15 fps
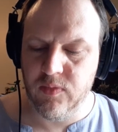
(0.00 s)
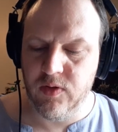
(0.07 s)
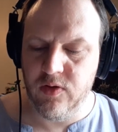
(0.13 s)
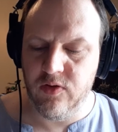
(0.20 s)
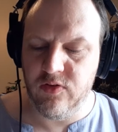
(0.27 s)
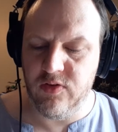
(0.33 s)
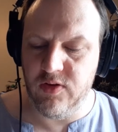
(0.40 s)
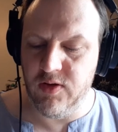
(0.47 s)

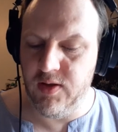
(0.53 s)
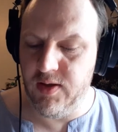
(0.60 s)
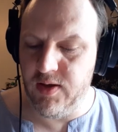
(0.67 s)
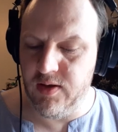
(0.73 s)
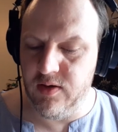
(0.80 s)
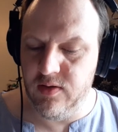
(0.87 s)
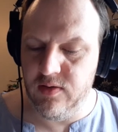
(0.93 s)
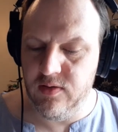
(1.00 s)
She
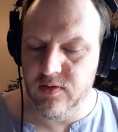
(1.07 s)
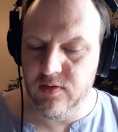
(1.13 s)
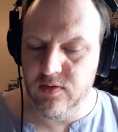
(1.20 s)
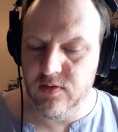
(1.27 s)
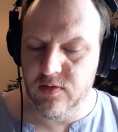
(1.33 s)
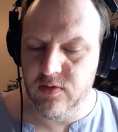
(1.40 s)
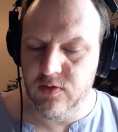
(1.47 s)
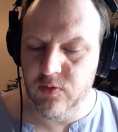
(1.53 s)
led
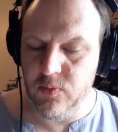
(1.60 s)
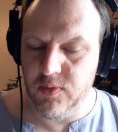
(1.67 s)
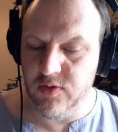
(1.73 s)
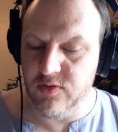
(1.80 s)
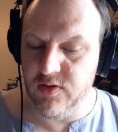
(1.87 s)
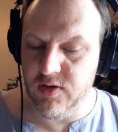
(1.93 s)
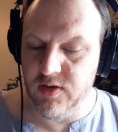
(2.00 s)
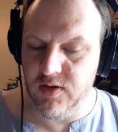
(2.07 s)
when
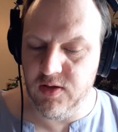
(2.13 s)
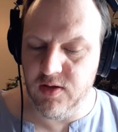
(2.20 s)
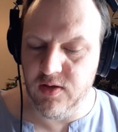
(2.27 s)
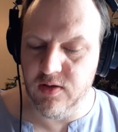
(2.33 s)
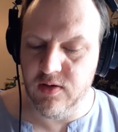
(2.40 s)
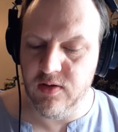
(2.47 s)
she did,